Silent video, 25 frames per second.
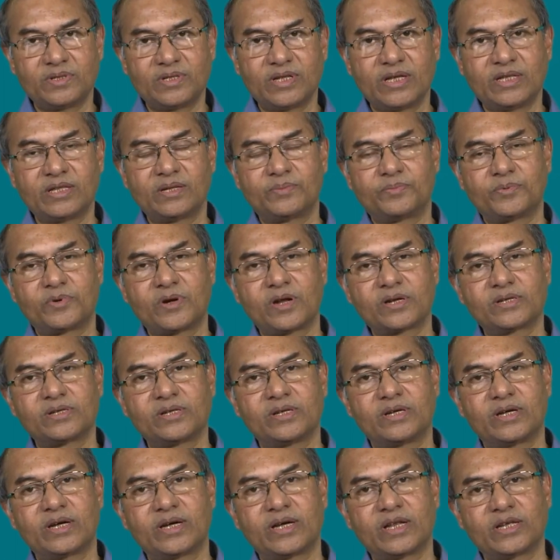then the
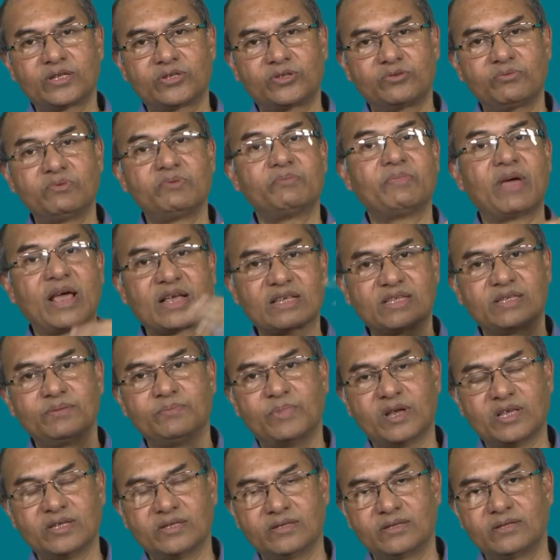production rate has to be
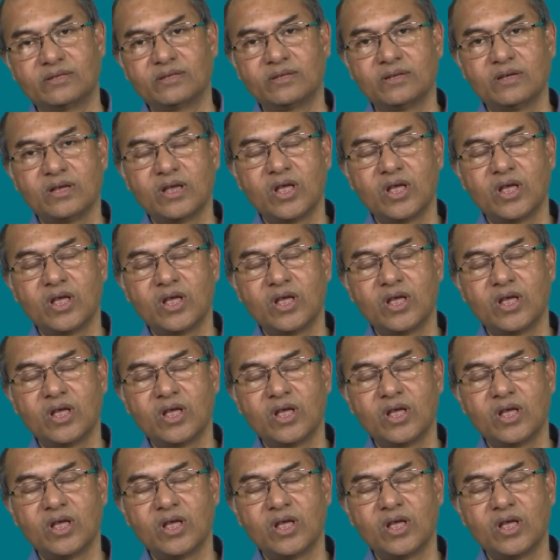maximized.